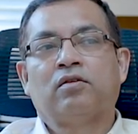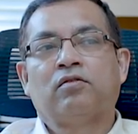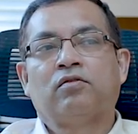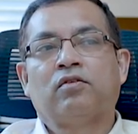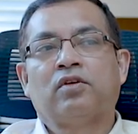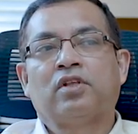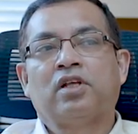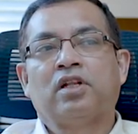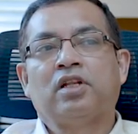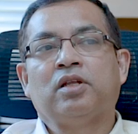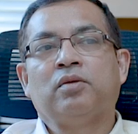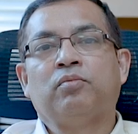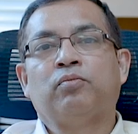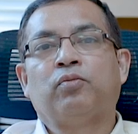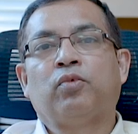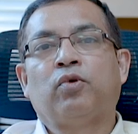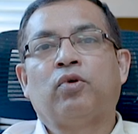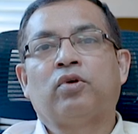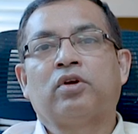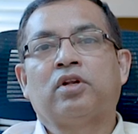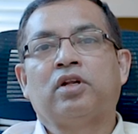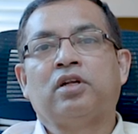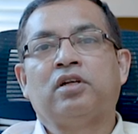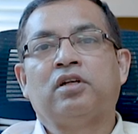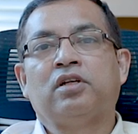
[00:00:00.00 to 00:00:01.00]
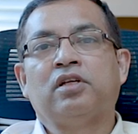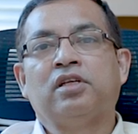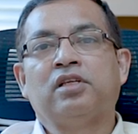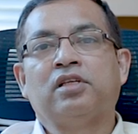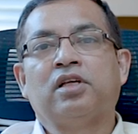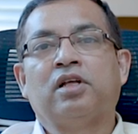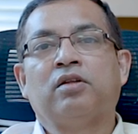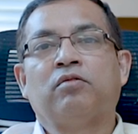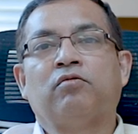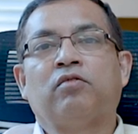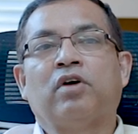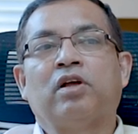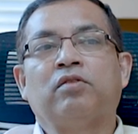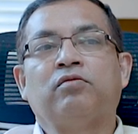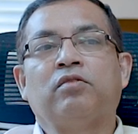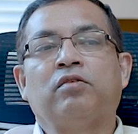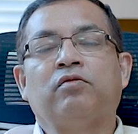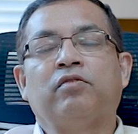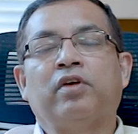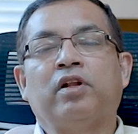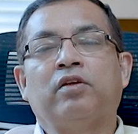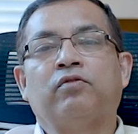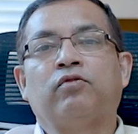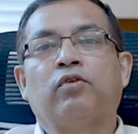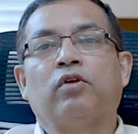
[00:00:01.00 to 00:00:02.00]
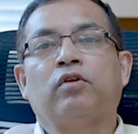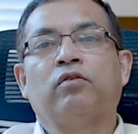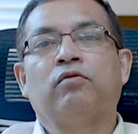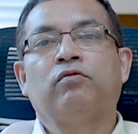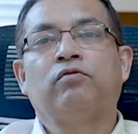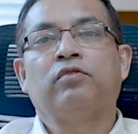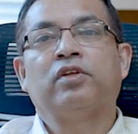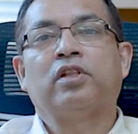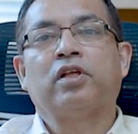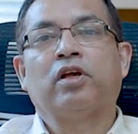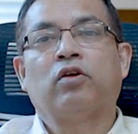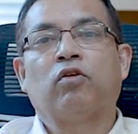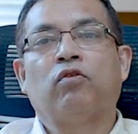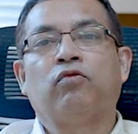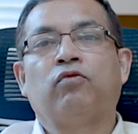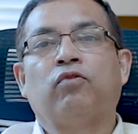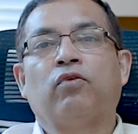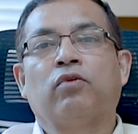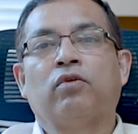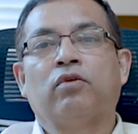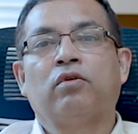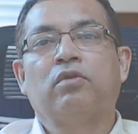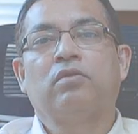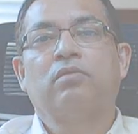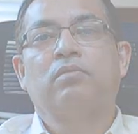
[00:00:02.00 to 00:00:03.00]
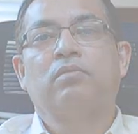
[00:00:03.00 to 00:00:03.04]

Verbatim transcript: was an important reason why we went for with Ecophon.